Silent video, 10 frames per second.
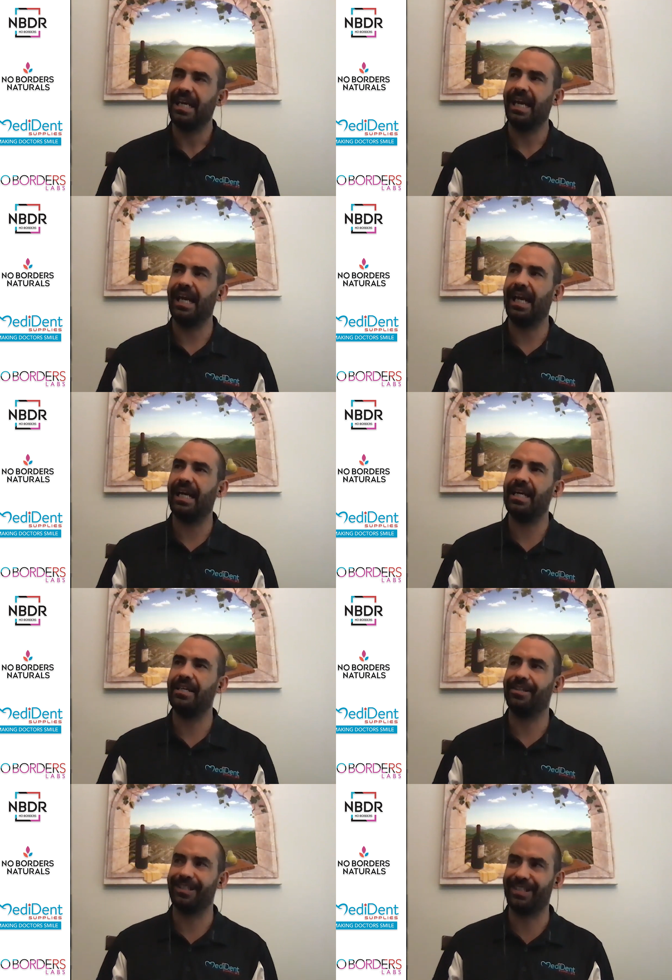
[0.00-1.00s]

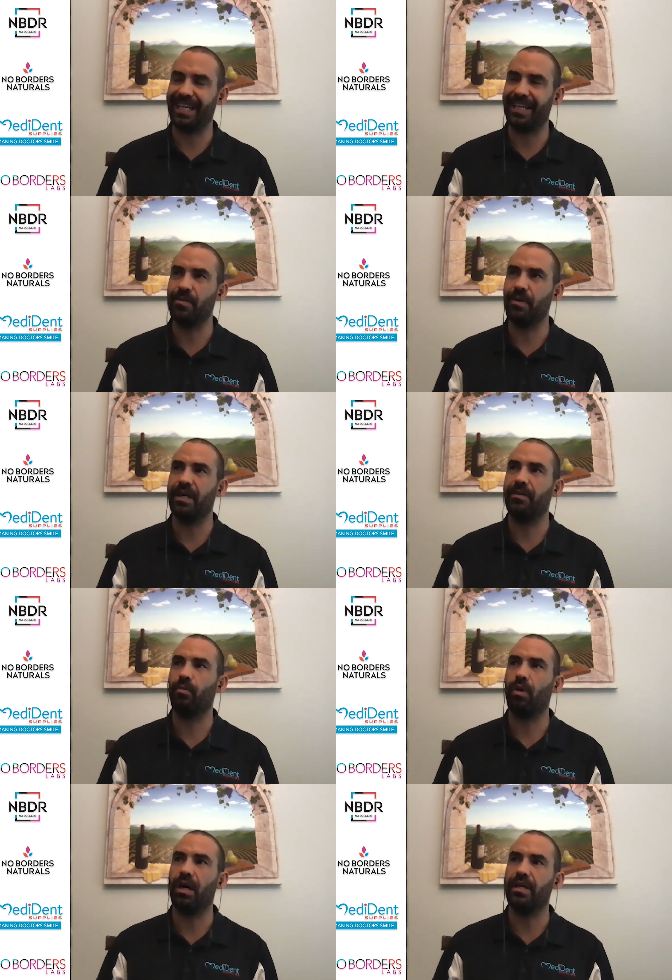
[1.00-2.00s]
And the second one
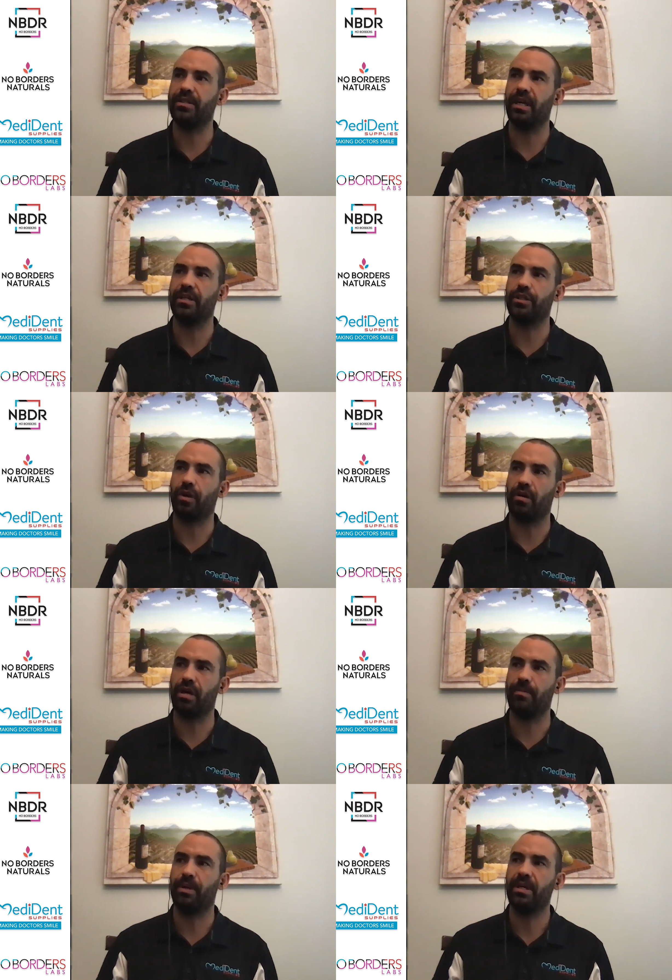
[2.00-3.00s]
was a
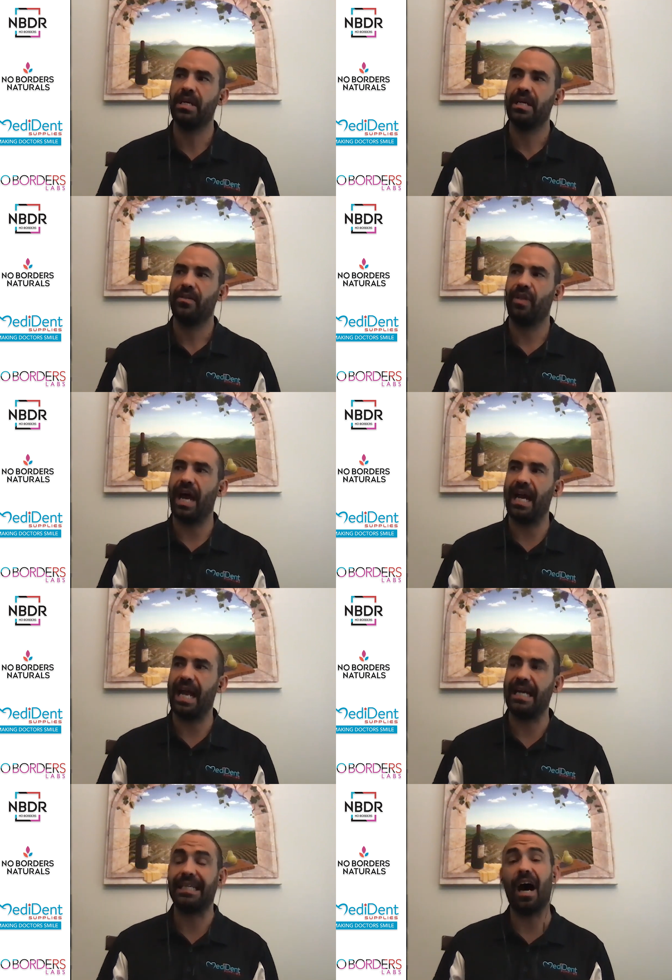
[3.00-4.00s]
startup that
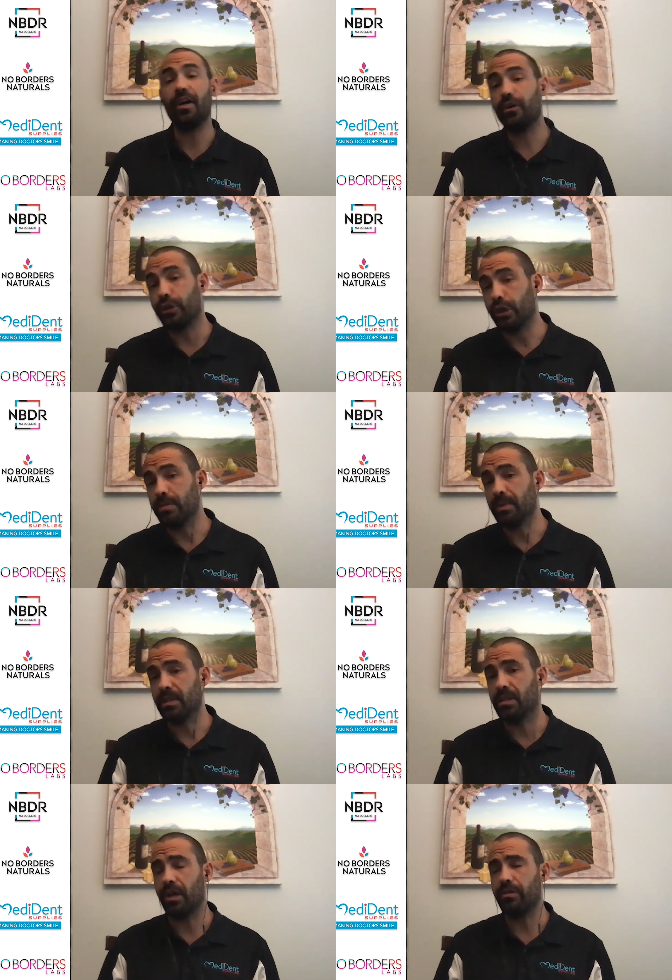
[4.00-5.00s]
had gotten $30
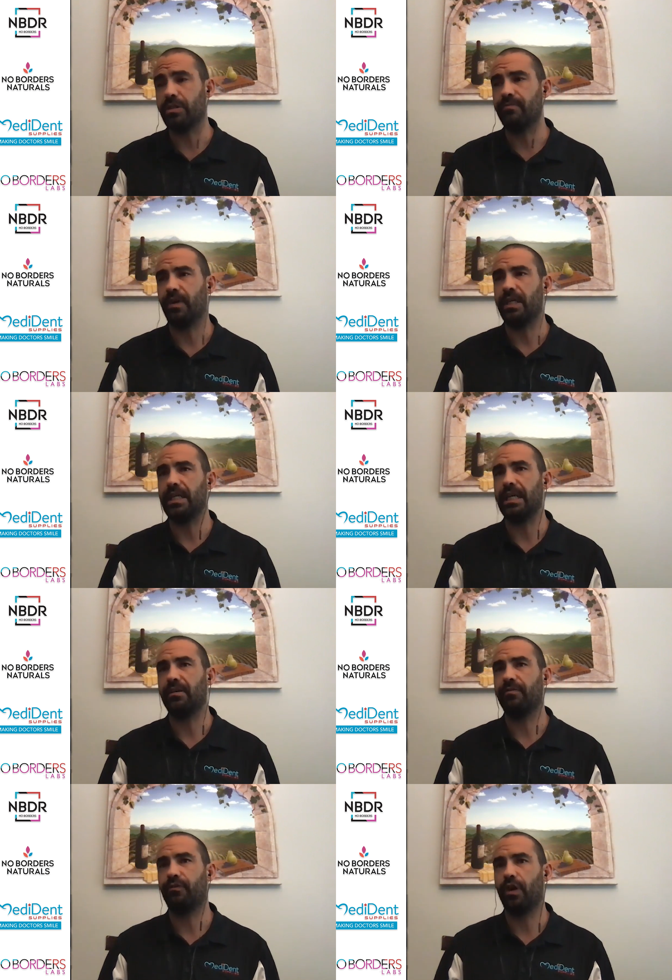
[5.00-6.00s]
million in
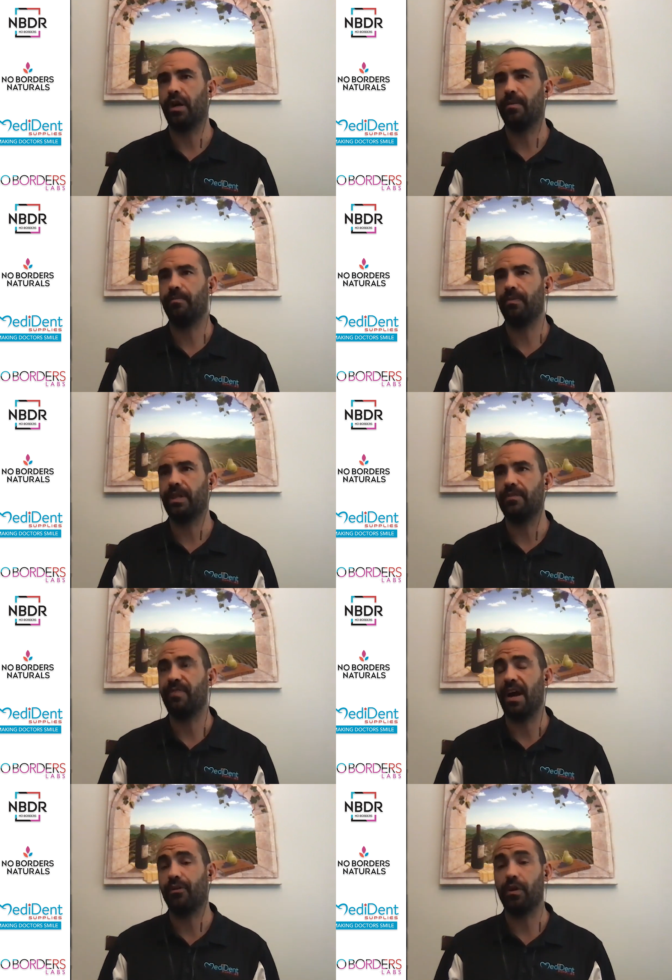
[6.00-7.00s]
funding from the
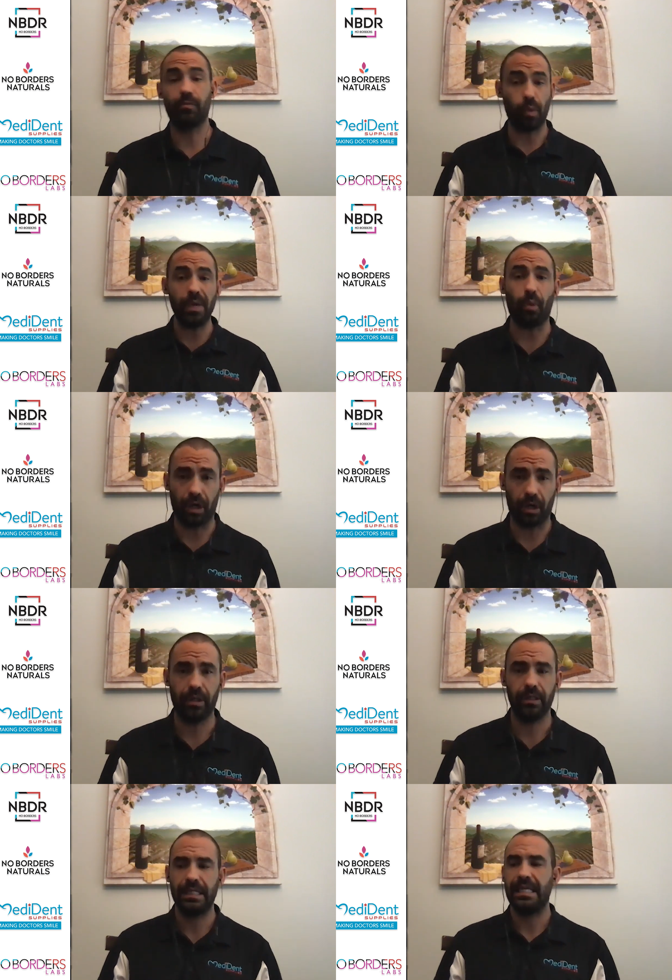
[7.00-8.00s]
founder of WeWork.
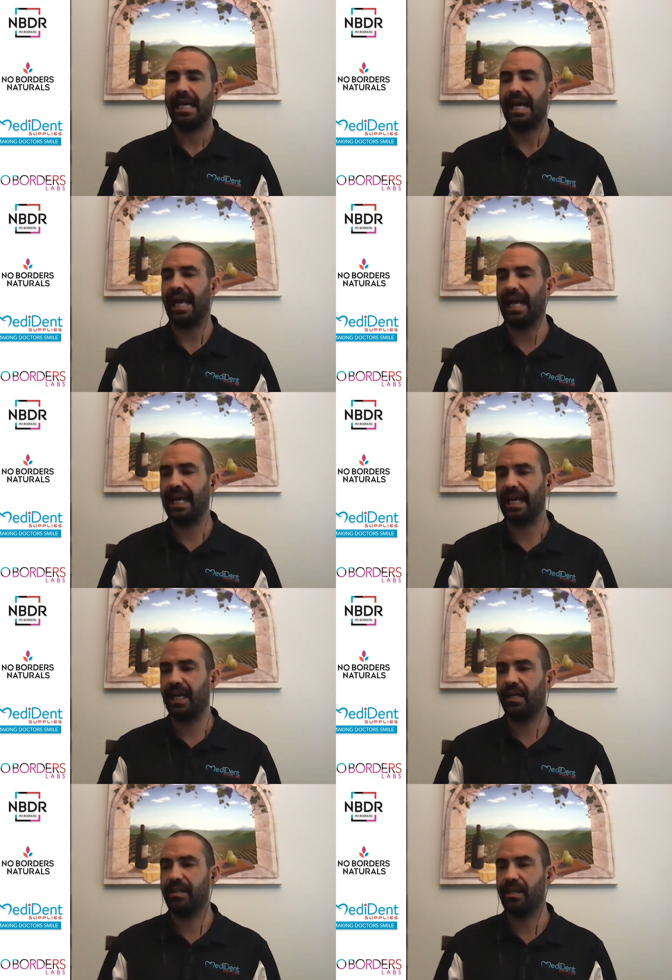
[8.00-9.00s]

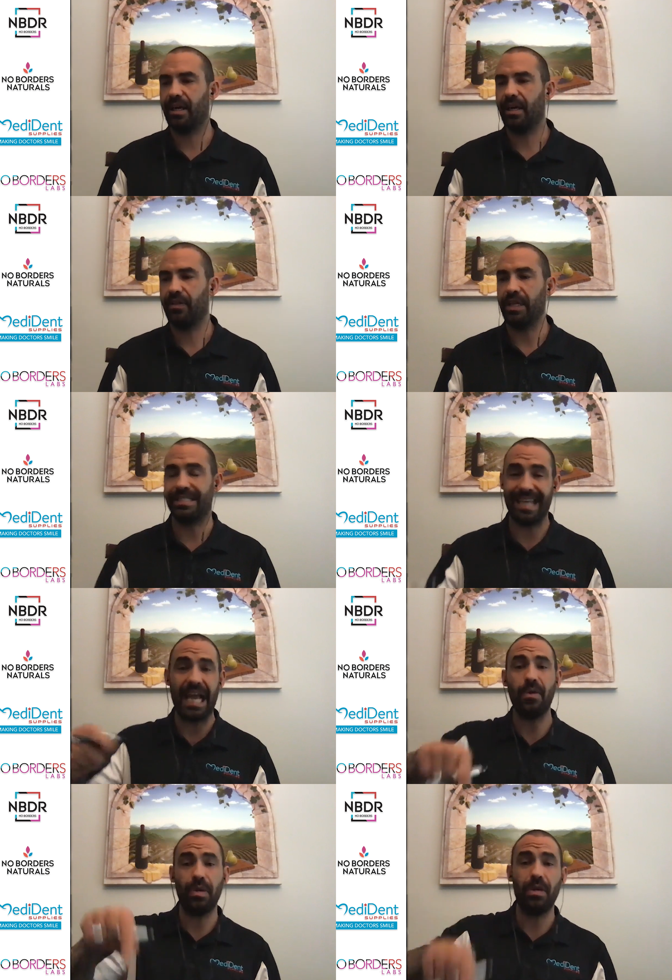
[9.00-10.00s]
And the
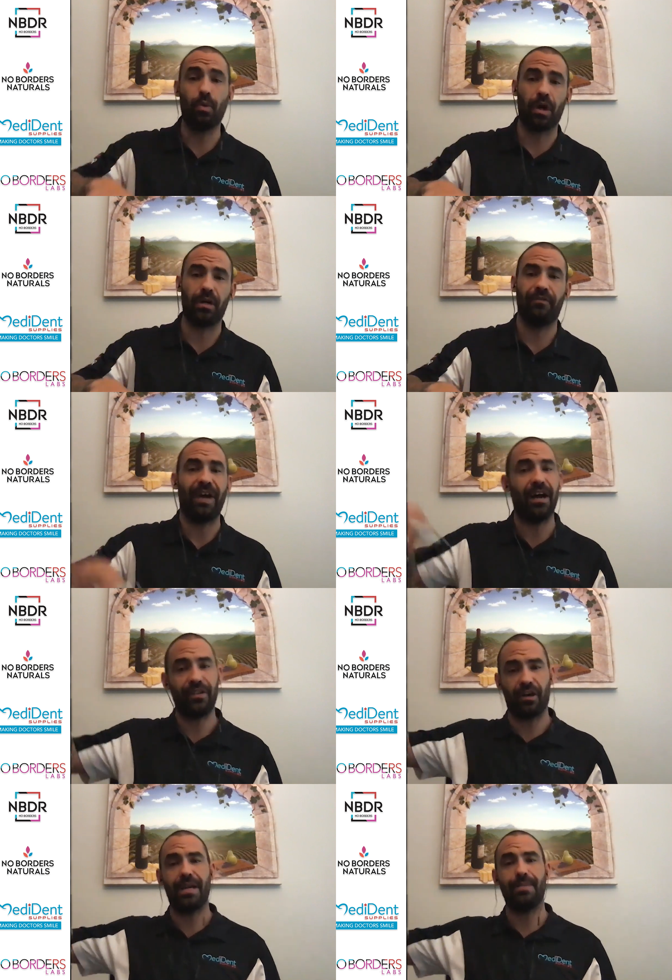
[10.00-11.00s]
day WeWork filed
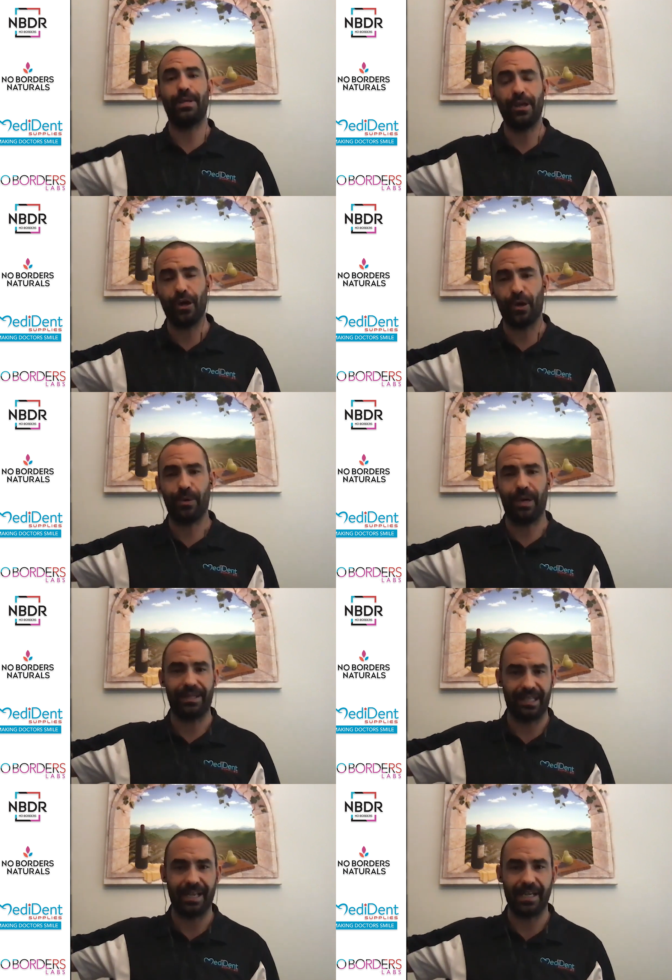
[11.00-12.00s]
their IPO, I
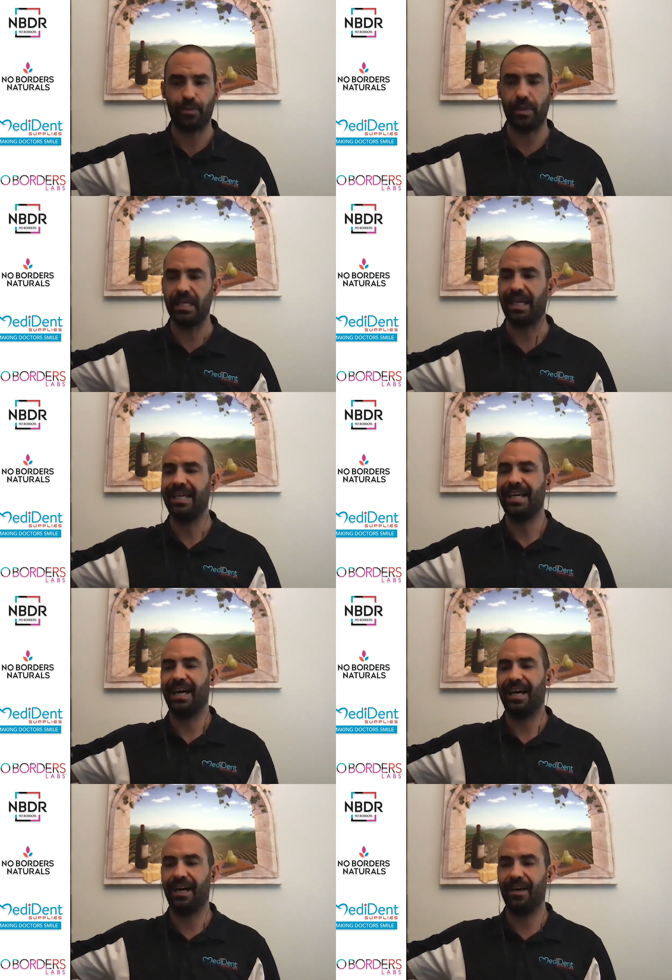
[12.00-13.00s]
think last week,
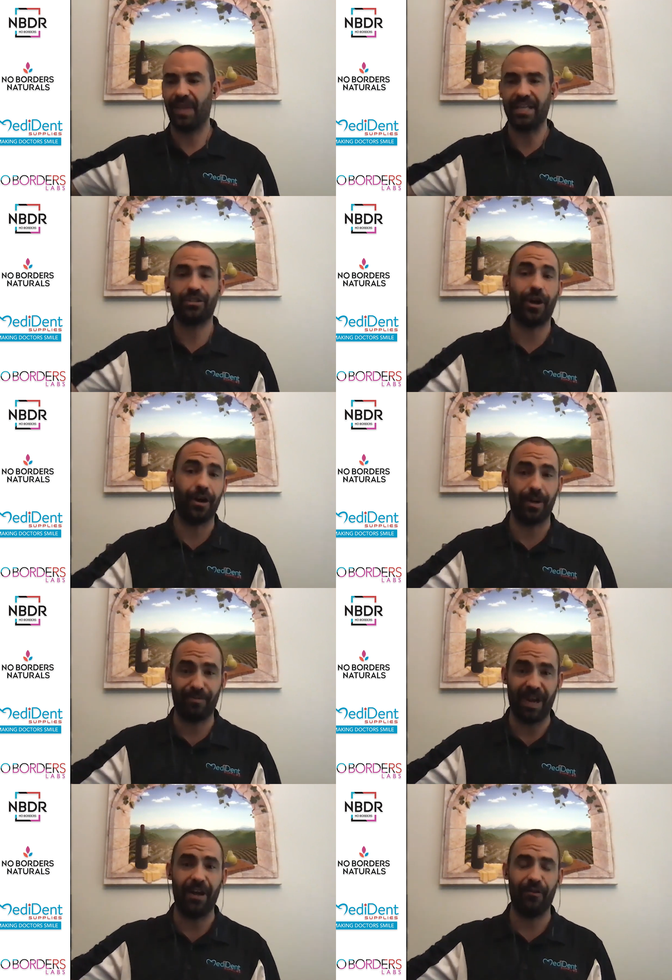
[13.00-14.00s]
that startup
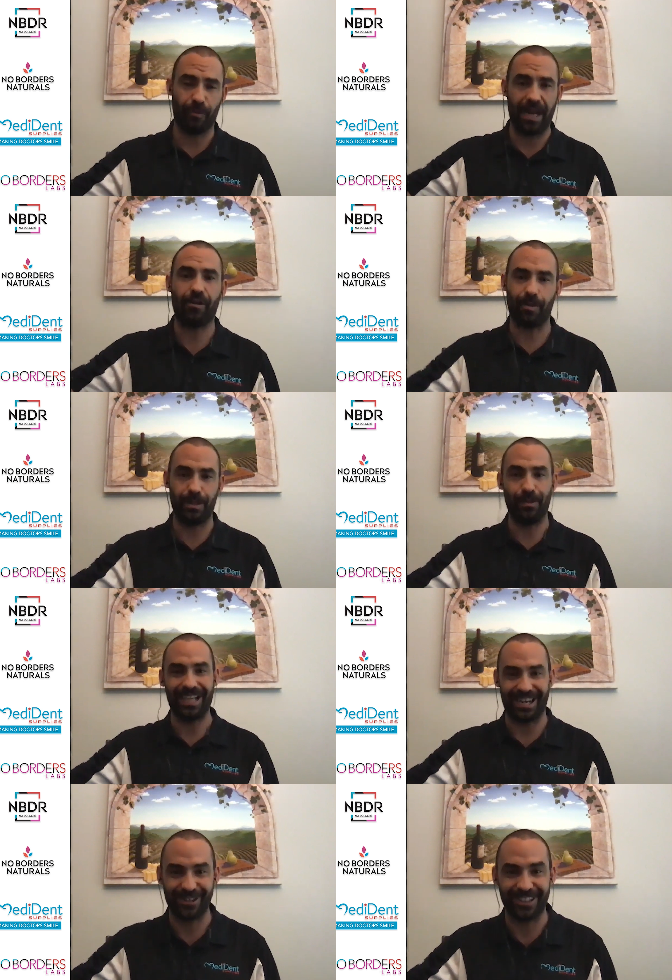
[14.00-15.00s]
filed for bankruptcy
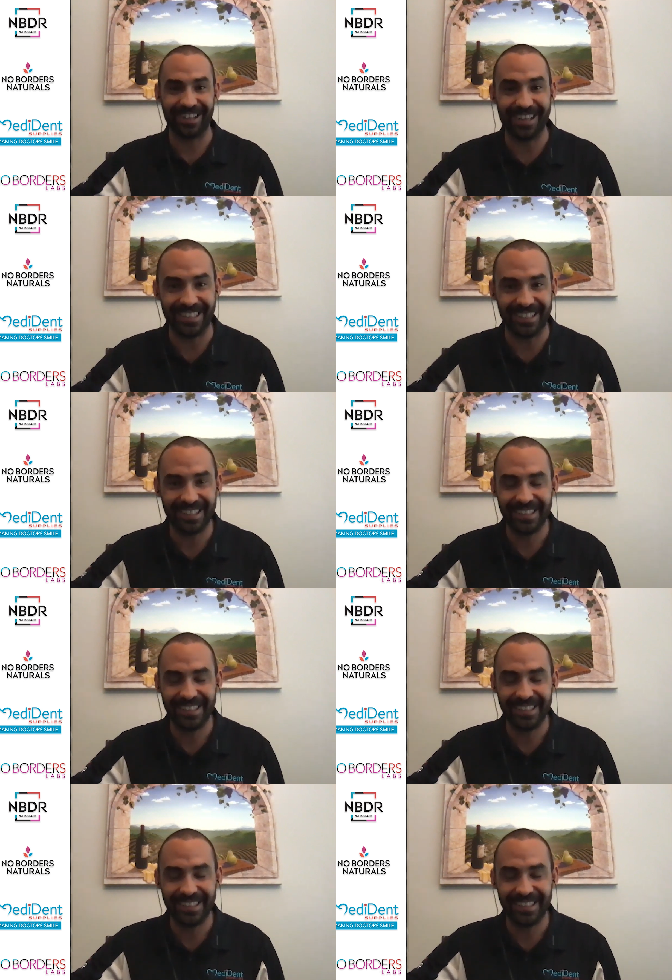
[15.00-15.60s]
protection in London.